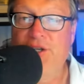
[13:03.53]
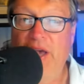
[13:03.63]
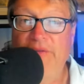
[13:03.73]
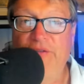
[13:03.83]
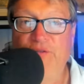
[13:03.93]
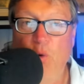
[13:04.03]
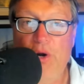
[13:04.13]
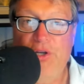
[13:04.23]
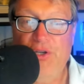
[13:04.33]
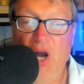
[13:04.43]

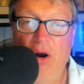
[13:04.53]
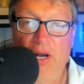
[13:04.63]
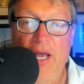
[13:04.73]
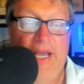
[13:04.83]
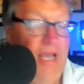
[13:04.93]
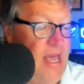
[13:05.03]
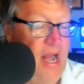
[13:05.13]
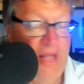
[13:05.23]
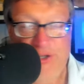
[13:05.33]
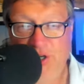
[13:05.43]
740 start. You get
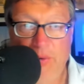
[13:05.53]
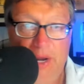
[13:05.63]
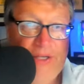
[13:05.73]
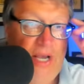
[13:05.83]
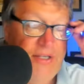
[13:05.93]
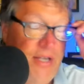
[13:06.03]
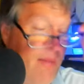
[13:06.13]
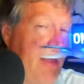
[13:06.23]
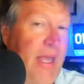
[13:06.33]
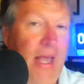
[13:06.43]
it on
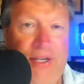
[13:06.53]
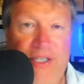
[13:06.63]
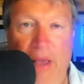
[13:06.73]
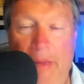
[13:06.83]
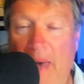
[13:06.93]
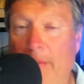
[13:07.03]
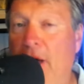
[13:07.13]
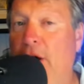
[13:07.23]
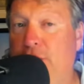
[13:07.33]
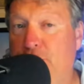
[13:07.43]
SiriusXM, the SXM app.
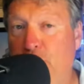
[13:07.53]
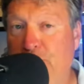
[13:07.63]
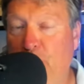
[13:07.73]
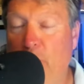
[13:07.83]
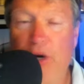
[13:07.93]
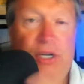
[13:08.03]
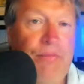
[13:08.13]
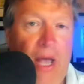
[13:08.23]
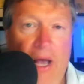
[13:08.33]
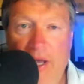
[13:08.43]
Search Brewers.
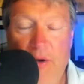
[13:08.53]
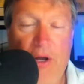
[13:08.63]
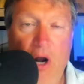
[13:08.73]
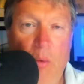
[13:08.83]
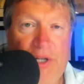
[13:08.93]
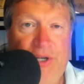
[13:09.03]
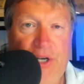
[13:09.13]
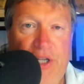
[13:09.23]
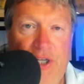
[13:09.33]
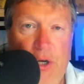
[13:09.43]
You'll get all
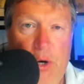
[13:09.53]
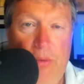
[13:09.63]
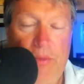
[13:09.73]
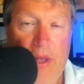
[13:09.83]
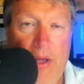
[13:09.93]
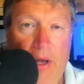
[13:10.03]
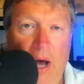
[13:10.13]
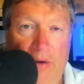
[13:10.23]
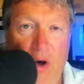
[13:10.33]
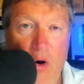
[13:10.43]
162
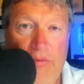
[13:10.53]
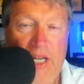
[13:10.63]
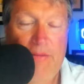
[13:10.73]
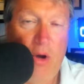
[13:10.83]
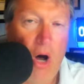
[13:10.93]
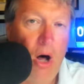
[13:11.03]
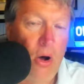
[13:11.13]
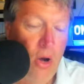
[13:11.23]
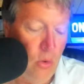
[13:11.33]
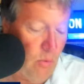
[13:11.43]
of the home team
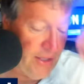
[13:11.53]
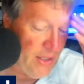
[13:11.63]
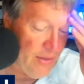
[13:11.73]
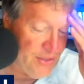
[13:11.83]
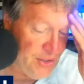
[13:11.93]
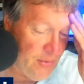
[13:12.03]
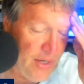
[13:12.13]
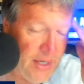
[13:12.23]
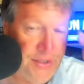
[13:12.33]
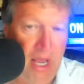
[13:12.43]
call right there on
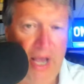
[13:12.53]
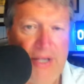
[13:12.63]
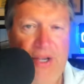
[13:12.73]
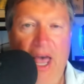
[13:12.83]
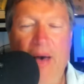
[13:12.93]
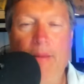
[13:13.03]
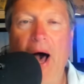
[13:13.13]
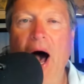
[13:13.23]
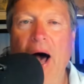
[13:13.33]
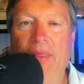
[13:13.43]
Sirius XM
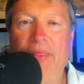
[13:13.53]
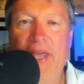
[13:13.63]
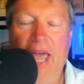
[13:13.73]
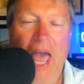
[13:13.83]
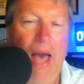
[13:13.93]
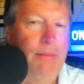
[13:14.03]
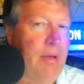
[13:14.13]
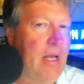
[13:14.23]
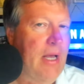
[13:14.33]
on the app.